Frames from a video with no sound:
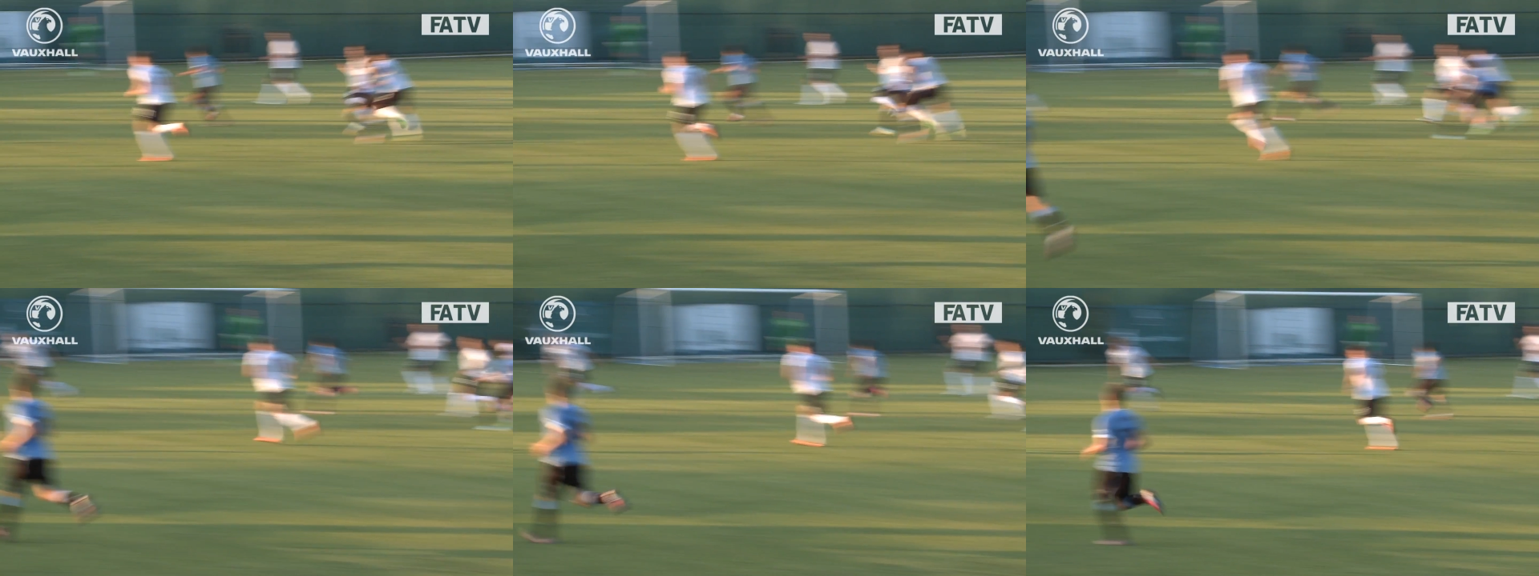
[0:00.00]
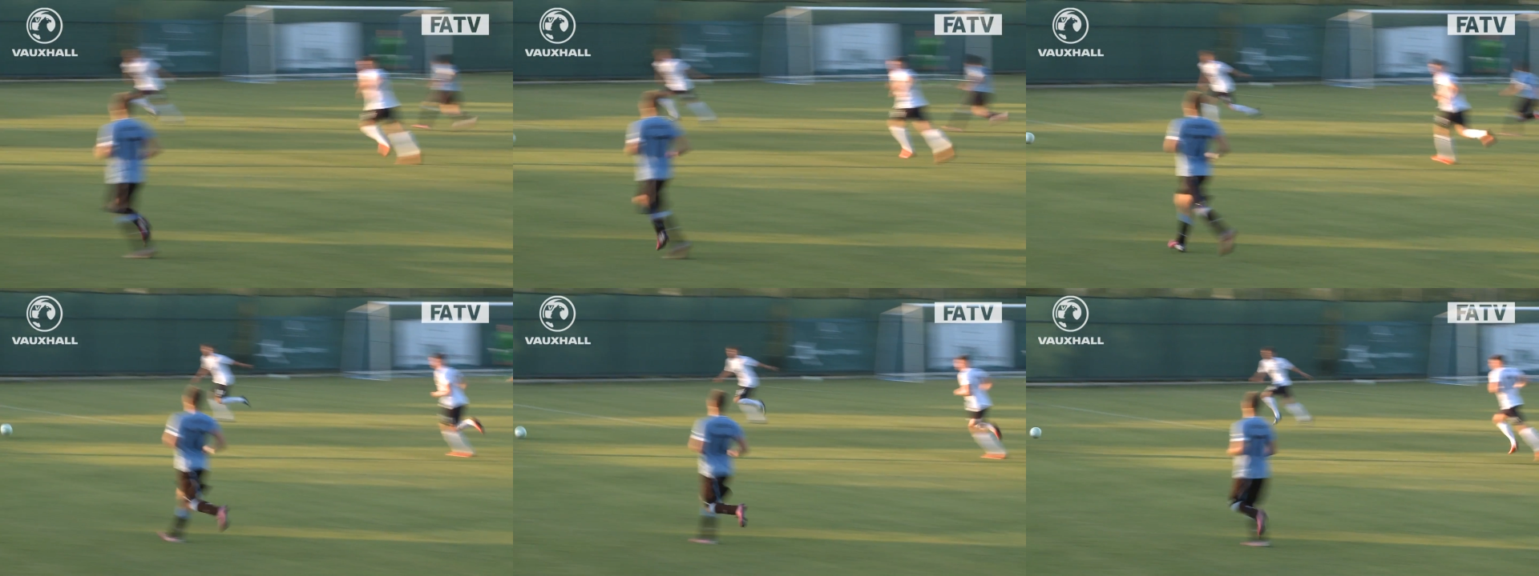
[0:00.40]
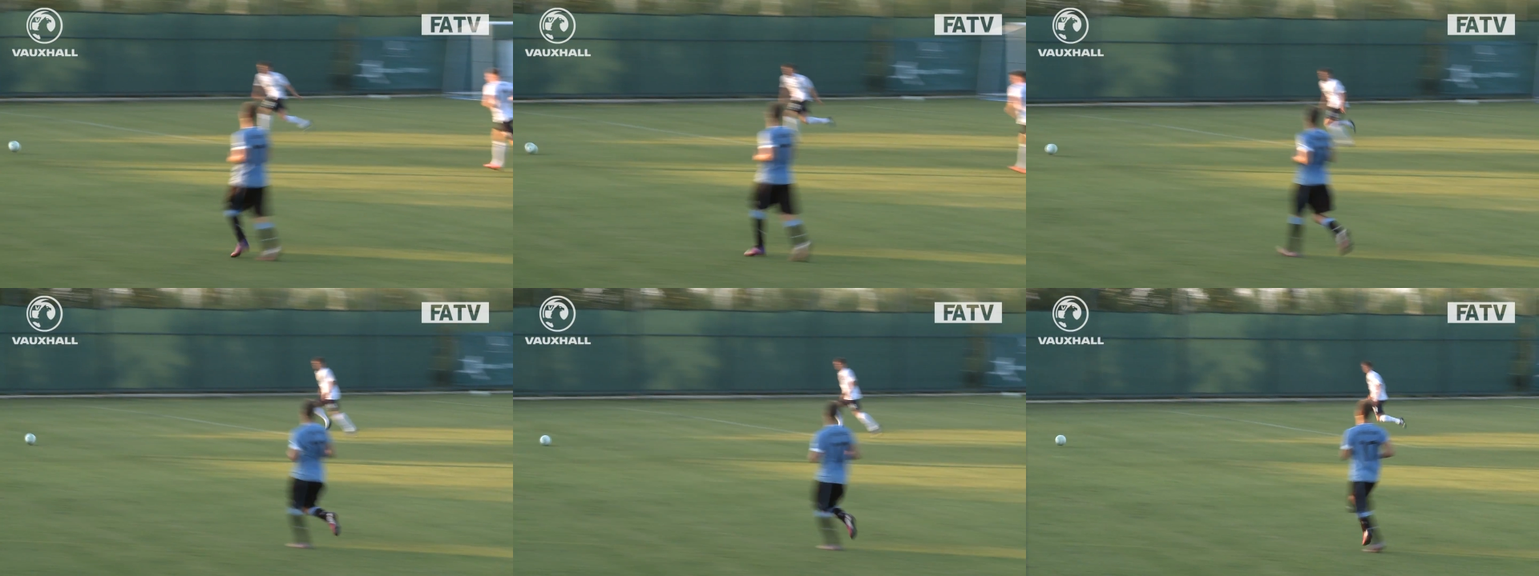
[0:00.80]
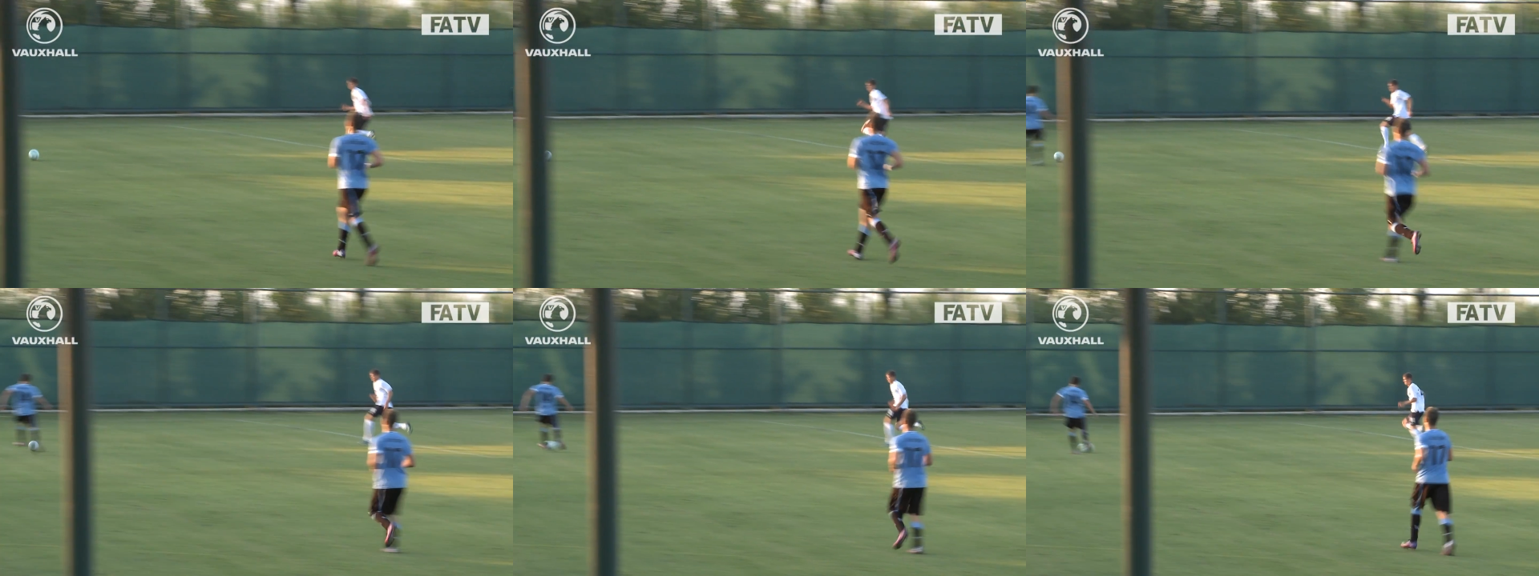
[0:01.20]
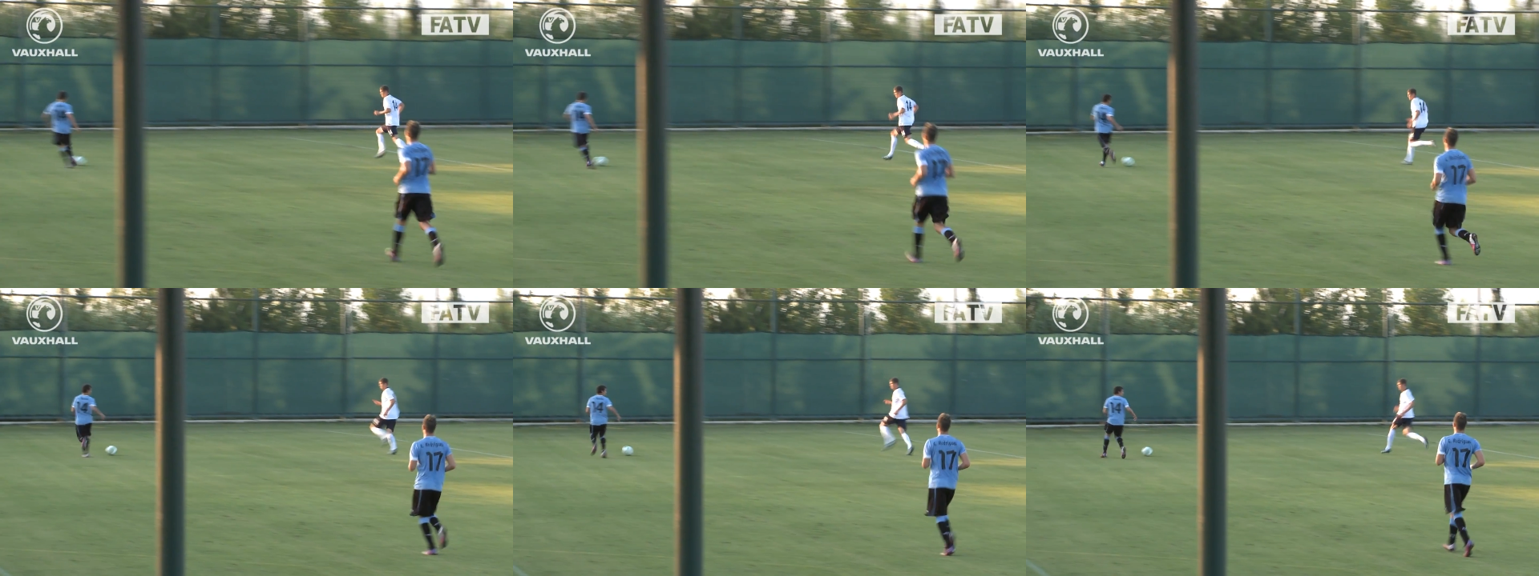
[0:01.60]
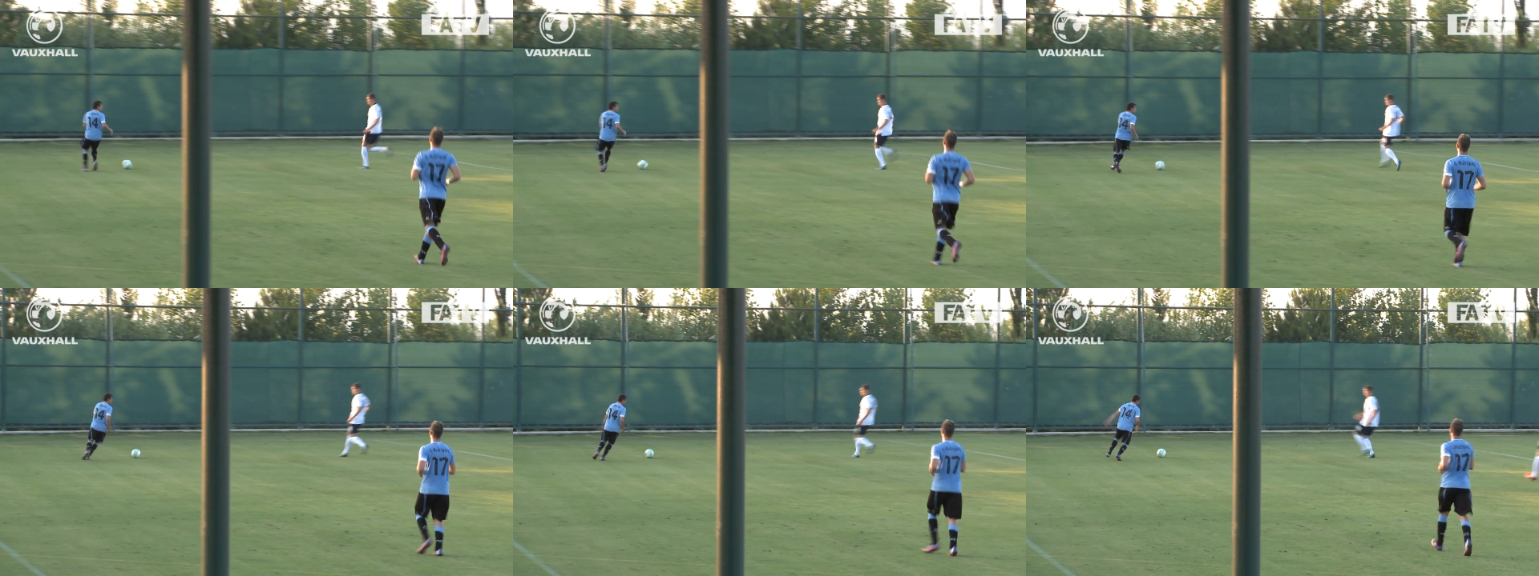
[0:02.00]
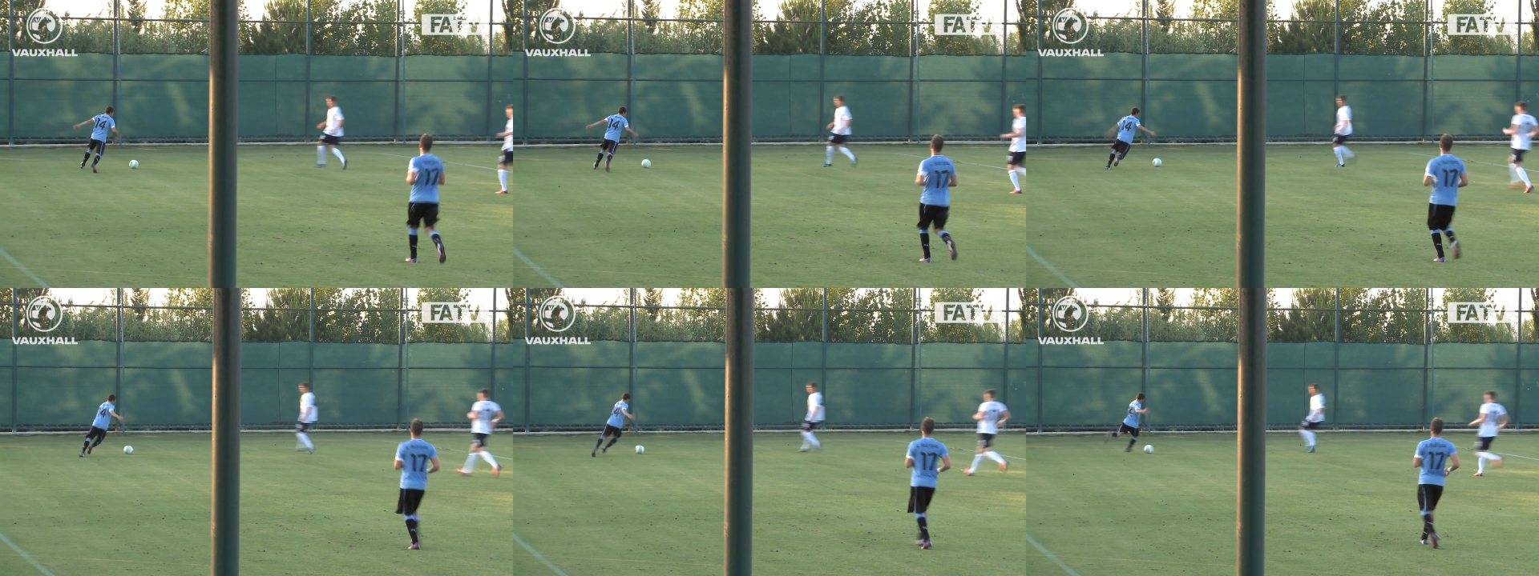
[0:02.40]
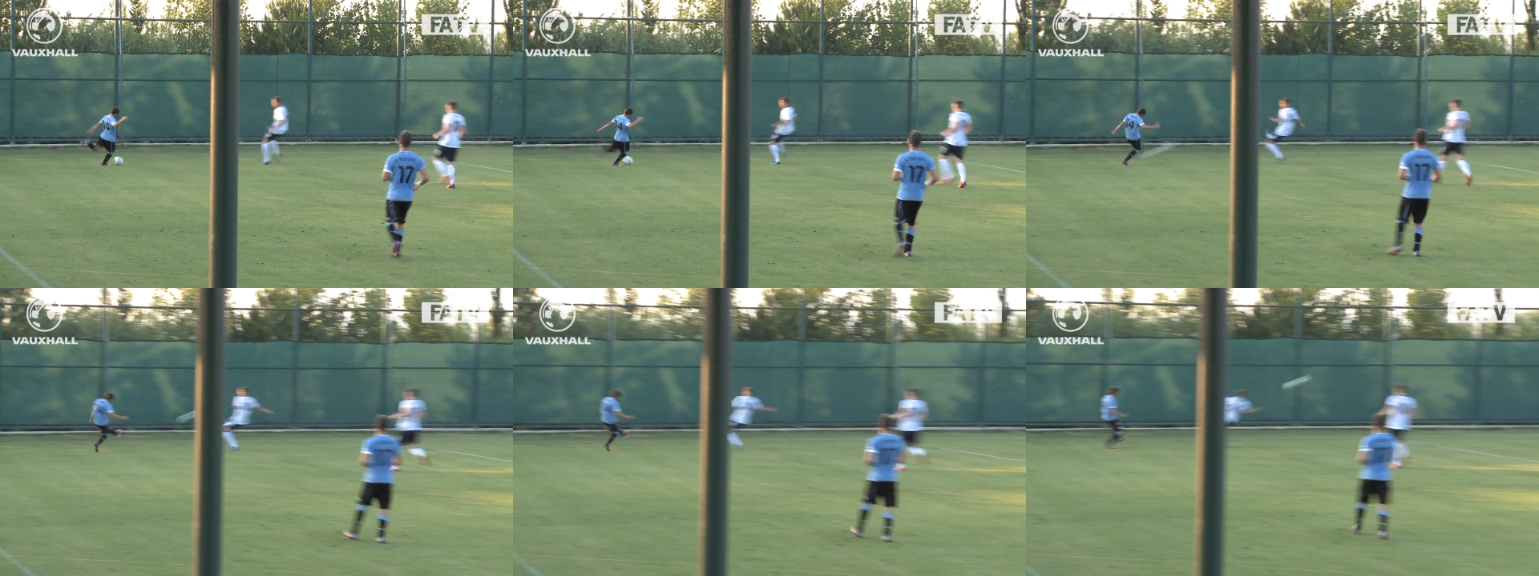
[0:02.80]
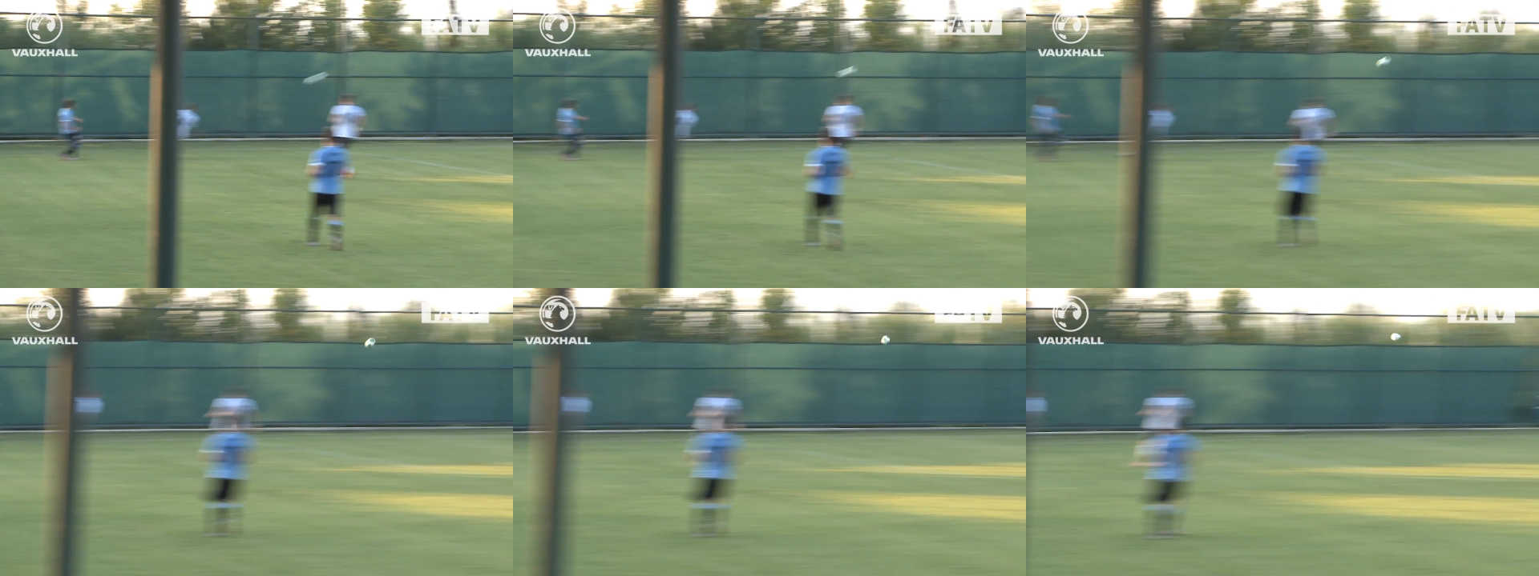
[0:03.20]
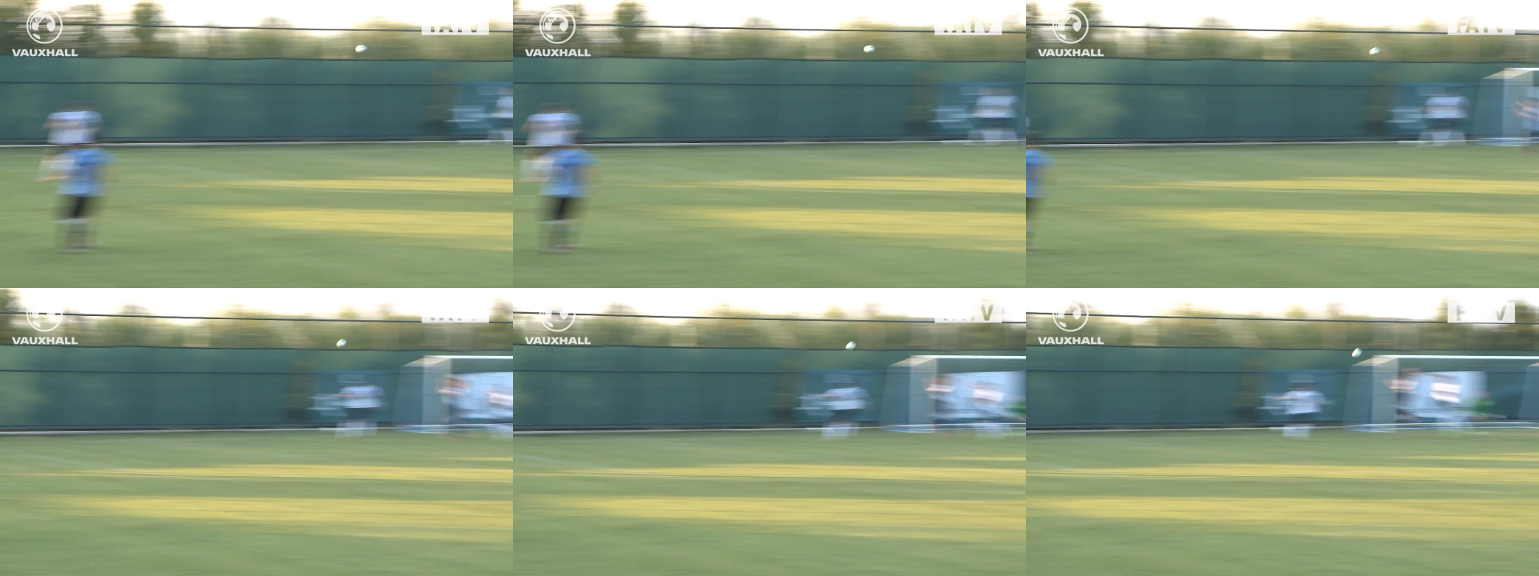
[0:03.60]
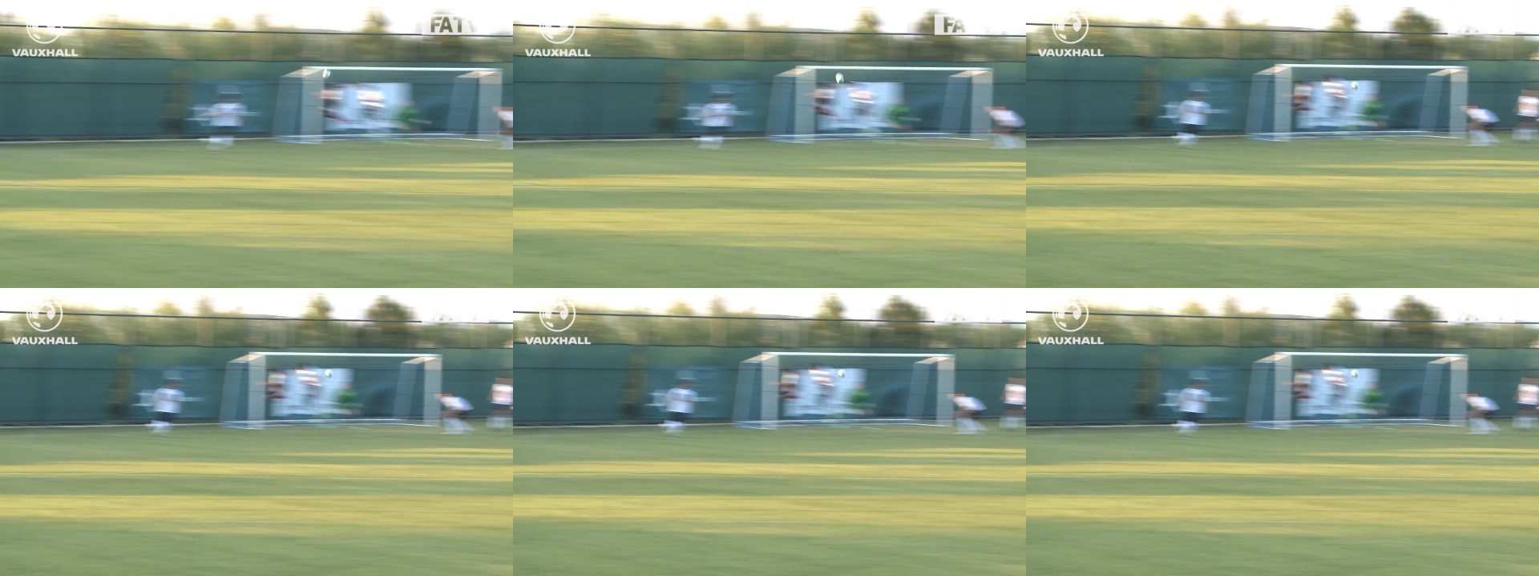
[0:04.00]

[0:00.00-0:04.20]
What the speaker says: (no speaker visible)